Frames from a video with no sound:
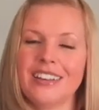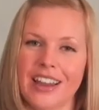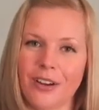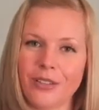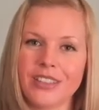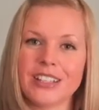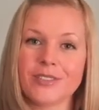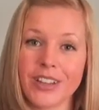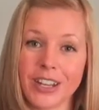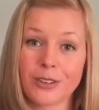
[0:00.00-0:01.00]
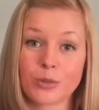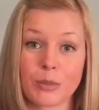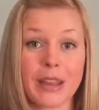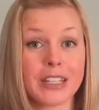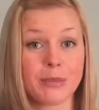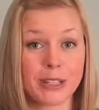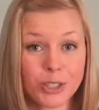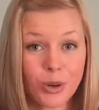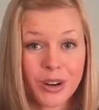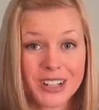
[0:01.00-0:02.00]
Now, these videos were made to be
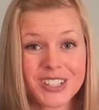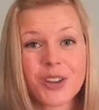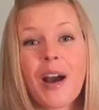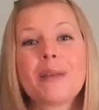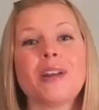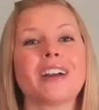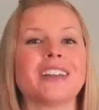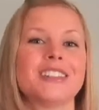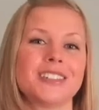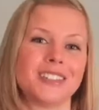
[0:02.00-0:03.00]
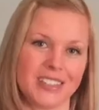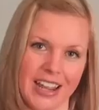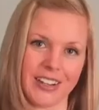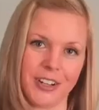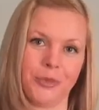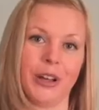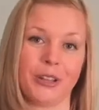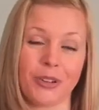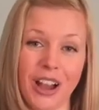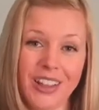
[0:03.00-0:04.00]
short, so I'm not gonna just stand here while
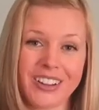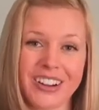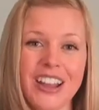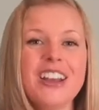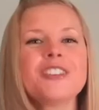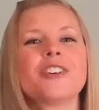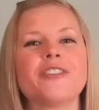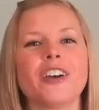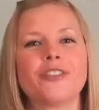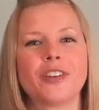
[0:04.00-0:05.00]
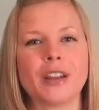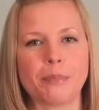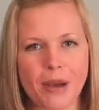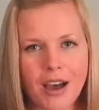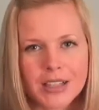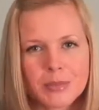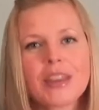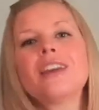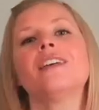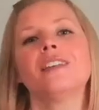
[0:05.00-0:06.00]
you color, so feel free to pause
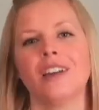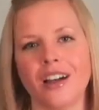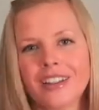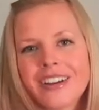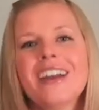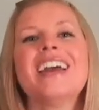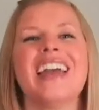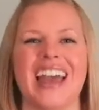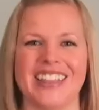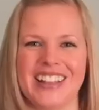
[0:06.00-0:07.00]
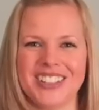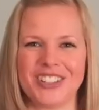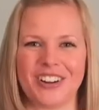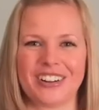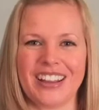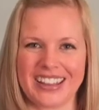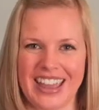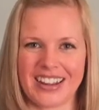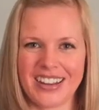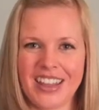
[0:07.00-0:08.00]
me, color, and then start
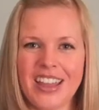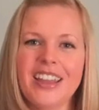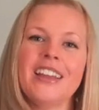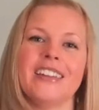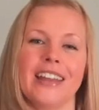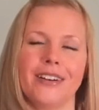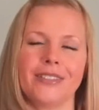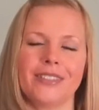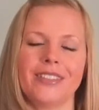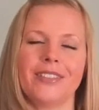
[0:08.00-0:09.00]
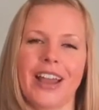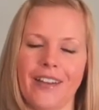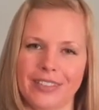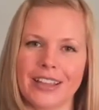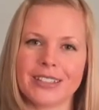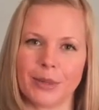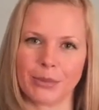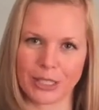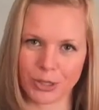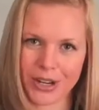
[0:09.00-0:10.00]
again. Now, we have to get
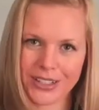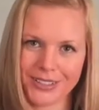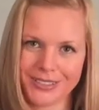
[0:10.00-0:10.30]
something straight.